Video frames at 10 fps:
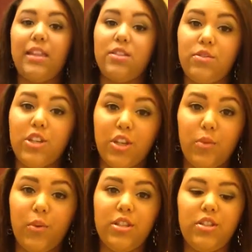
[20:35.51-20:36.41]
This one's a
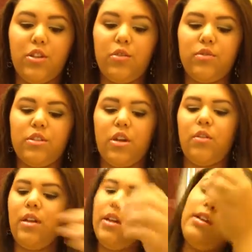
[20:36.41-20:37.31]
good one too.
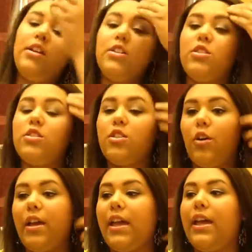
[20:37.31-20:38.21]
So just
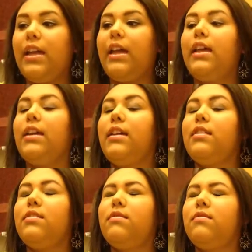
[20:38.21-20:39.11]
go ahead
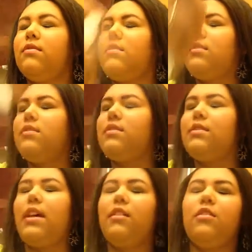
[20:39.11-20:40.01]
and
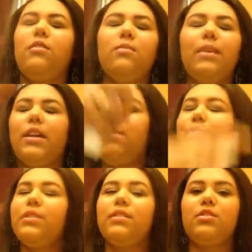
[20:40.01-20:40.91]
set your
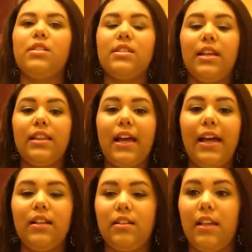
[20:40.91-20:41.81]
makeup just like
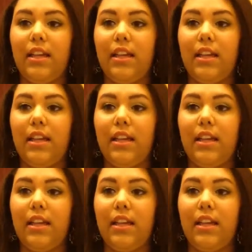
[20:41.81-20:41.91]
that.